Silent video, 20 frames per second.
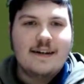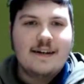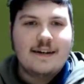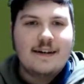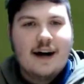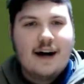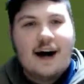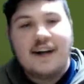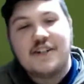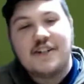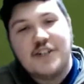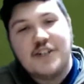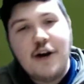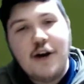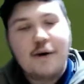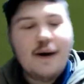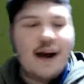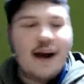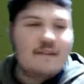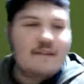I do
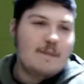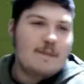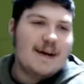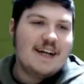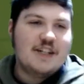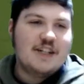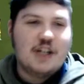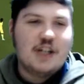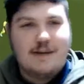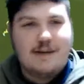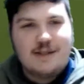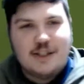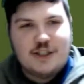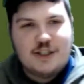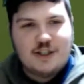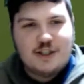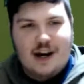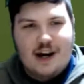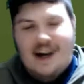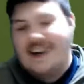love a big German
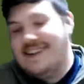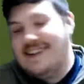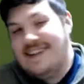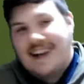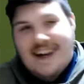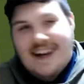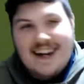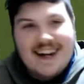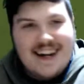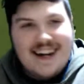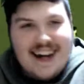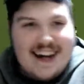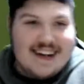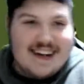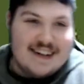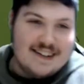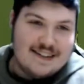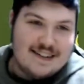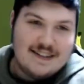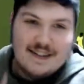striker. Like again,
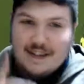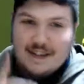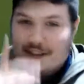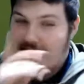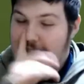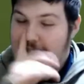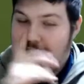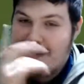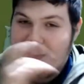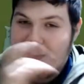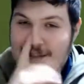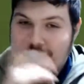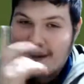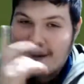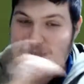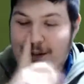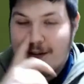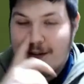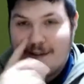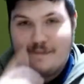
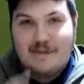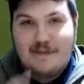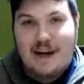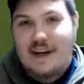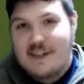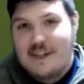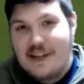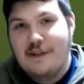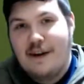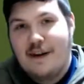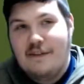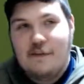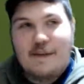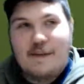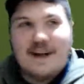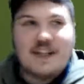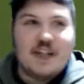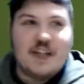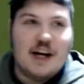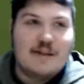but I do love a big
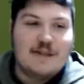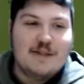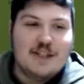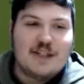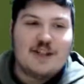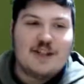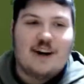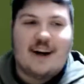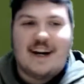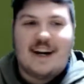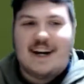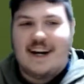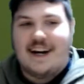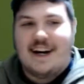German striker.